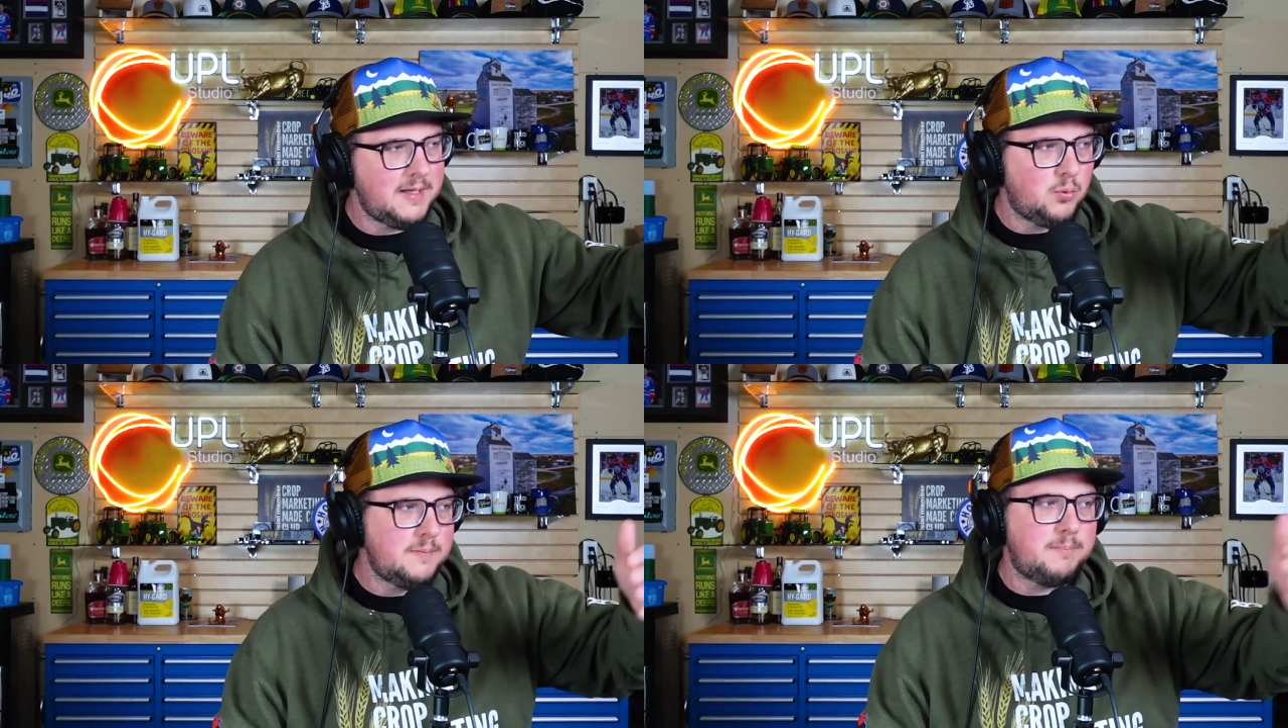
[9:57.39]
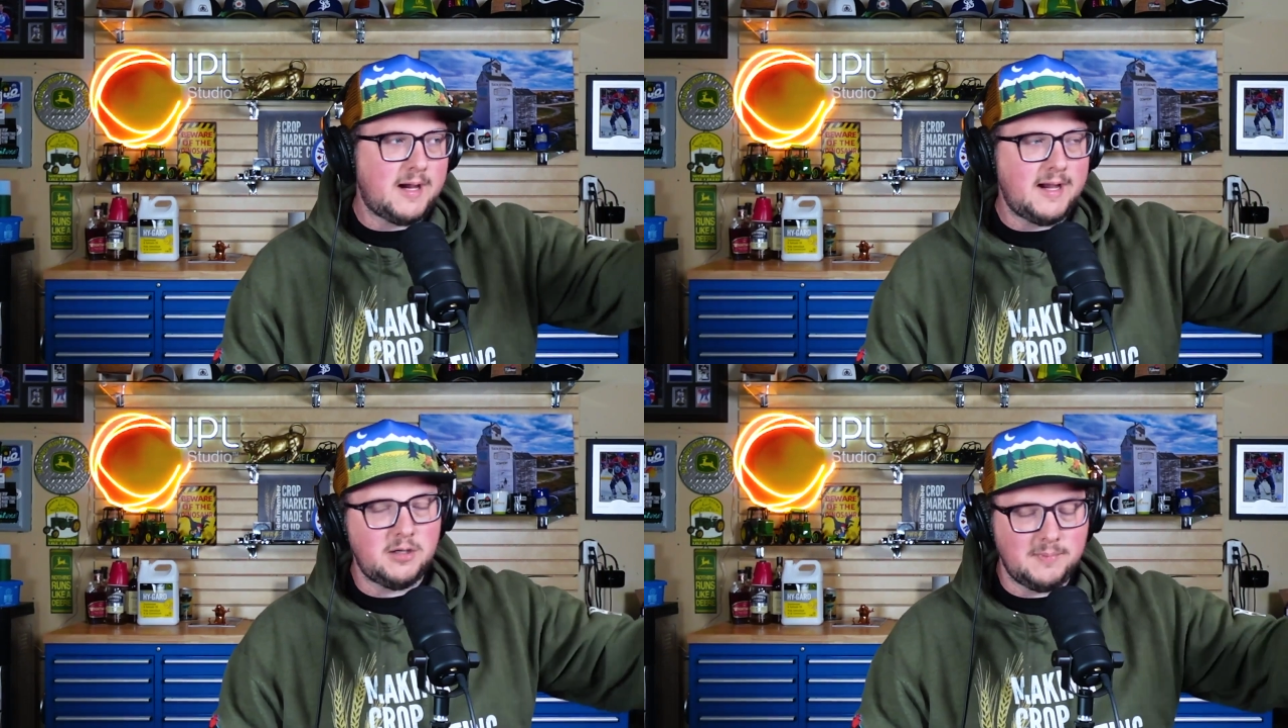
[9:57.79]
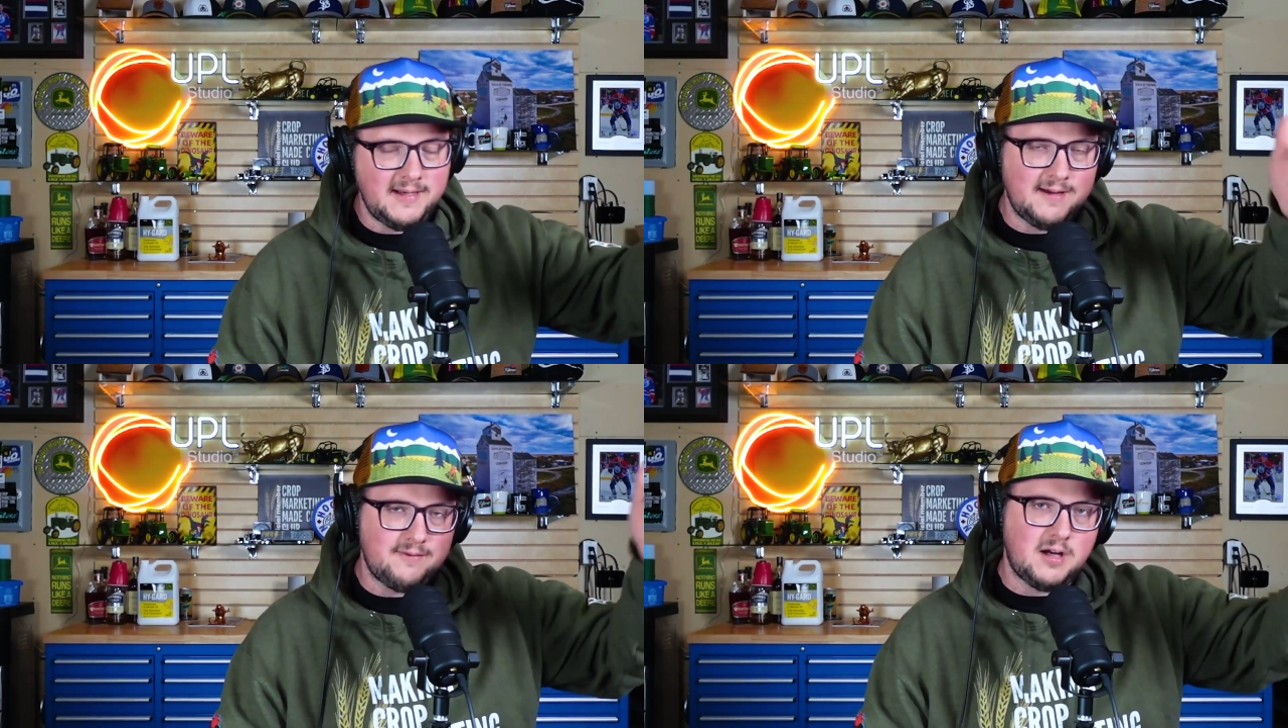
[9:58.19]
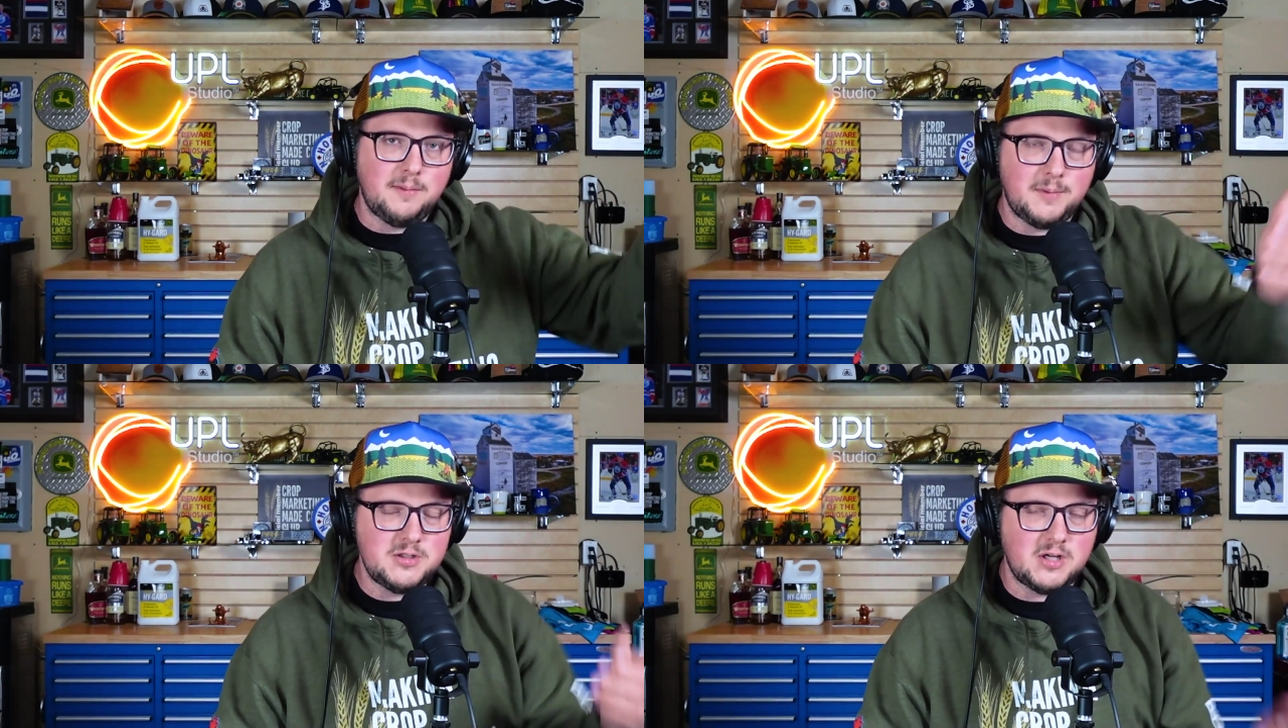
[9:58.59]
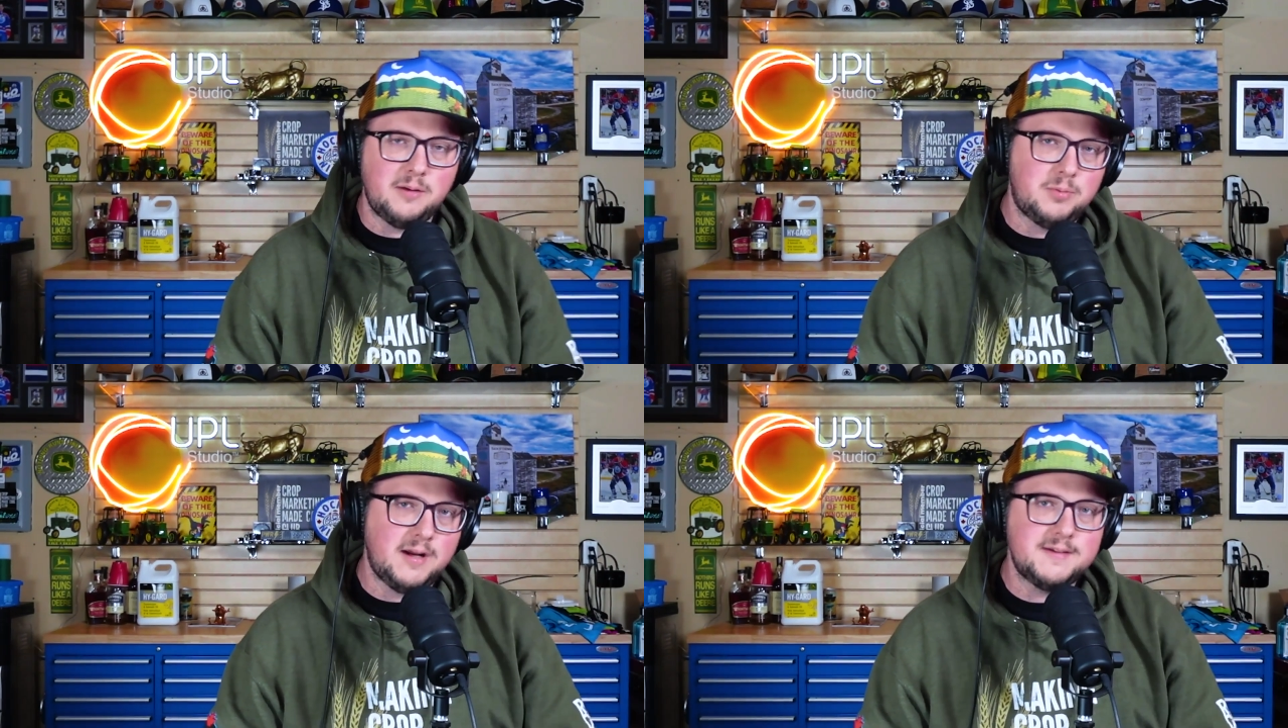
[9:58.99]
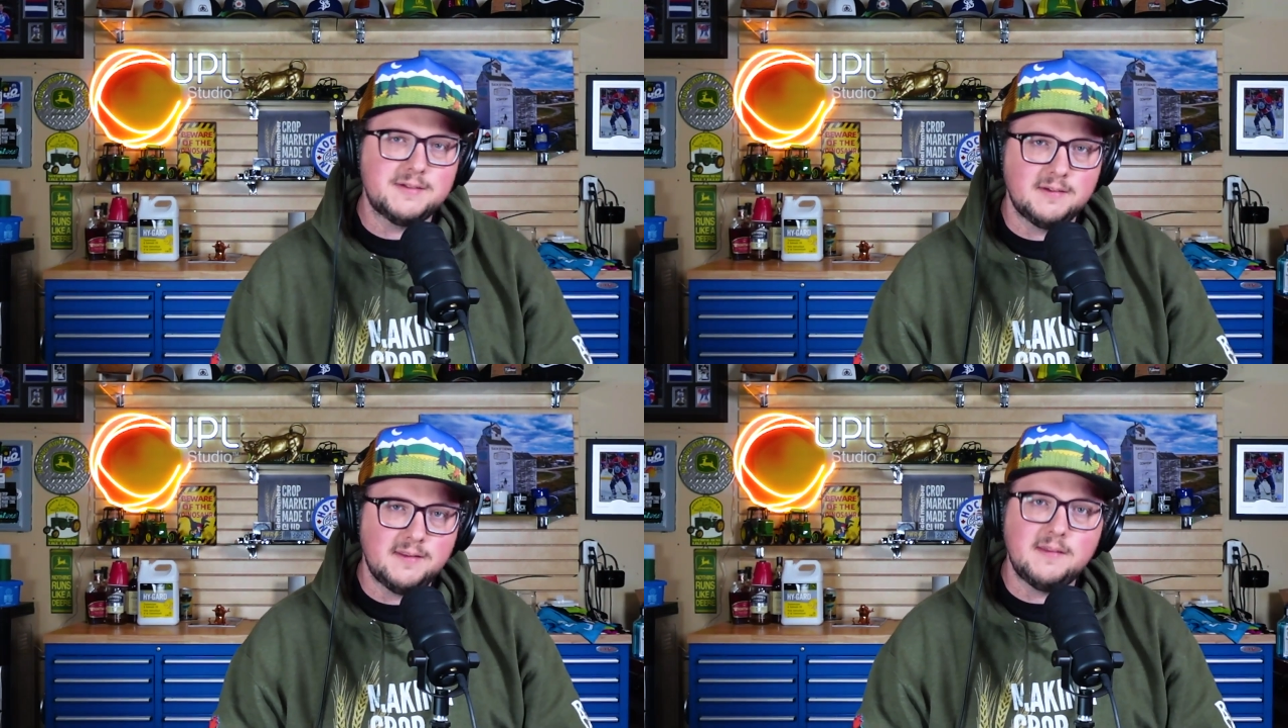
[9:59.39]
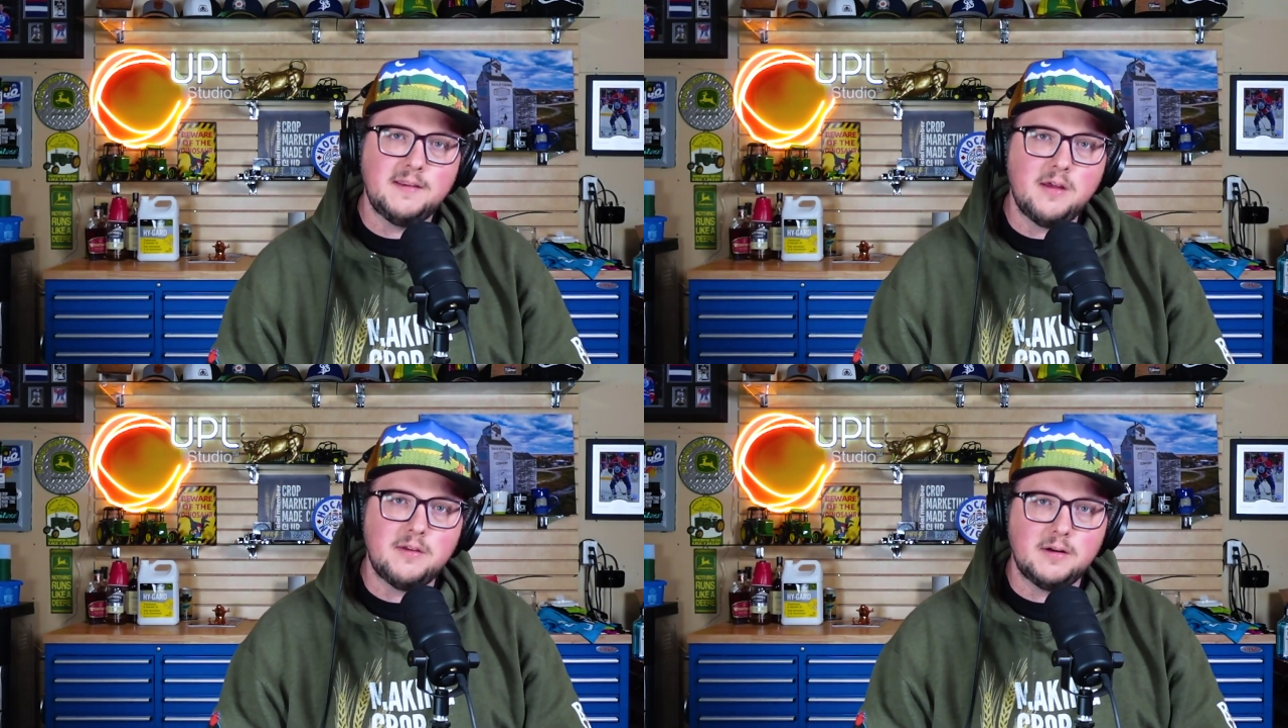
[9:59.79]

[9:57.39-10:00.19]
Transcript: one buyer might have a much higher price than the other.